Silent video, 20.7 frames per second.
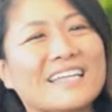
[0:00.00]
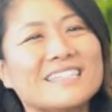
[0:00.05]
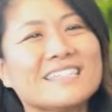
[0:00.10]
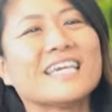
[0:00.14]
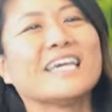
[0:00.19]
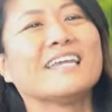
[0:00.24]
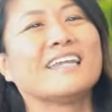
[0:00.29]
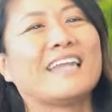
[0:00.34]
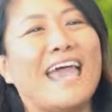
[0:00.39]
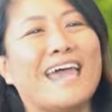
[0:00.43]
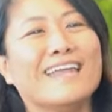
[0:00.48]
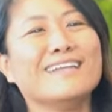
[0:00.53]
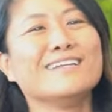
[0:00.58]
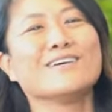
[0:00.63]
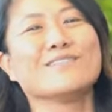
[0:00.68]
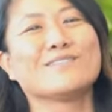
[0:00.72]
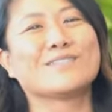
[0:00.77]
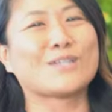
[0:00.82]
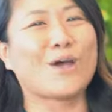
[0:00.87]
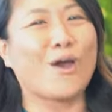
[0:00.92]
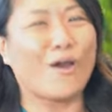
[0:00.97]
That's it.
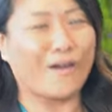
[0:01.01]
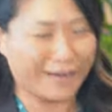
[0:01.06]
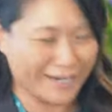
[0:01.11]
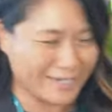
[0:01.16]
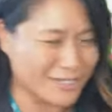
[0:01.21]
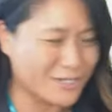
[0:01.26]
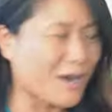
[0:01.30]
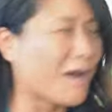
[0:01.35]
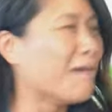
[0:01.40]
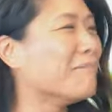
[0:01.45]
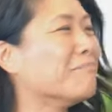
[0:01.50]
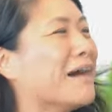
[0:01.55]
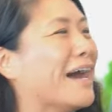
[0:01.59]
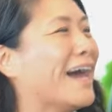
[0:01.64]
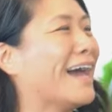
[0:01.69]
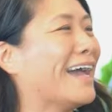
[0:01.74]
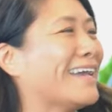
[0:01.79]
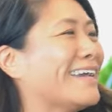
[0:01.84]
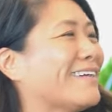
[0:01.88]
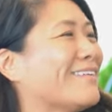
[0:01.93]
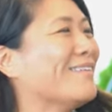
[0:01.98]
End of story. Drop
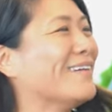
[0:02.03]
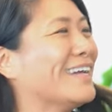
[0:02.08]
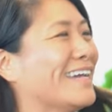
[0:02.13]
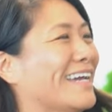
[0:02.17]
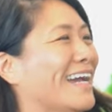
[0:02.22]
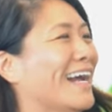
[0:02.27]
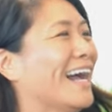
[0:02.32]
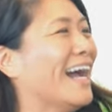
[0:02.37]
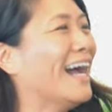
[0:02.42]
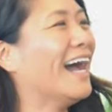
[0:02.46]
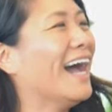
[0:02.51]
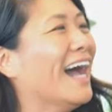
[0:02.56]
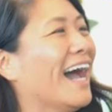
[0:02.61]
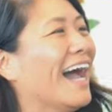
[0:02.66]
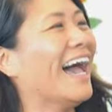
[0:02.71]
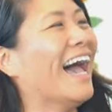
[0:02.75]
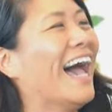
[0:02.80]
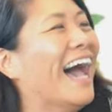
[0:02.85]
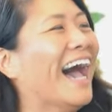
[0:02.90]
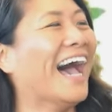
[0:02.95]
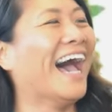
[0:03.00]
mic. I can quit
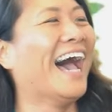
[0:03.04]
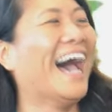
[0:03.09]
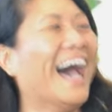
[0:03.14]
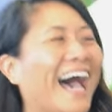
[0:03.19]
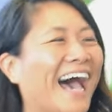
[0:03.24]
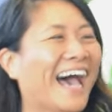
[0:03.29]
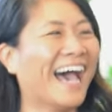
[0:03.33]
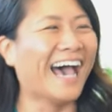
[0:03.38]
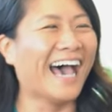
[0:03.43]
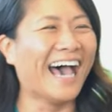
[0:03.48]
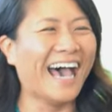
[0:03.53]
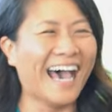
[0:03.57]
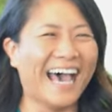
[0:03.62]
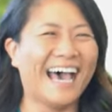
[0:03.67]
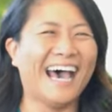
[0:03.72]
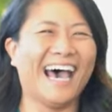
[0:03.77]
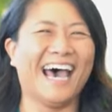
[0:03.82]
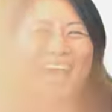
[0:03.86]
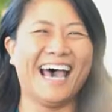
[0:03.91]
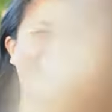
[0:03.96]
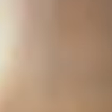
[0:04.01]

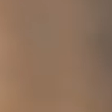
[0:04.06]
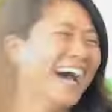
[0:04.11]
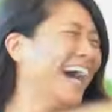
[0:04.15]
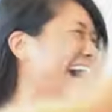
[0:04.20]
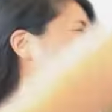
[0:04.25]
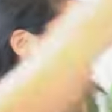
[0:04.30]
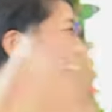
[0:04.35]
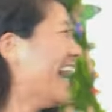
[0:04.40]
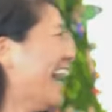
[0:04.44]
now.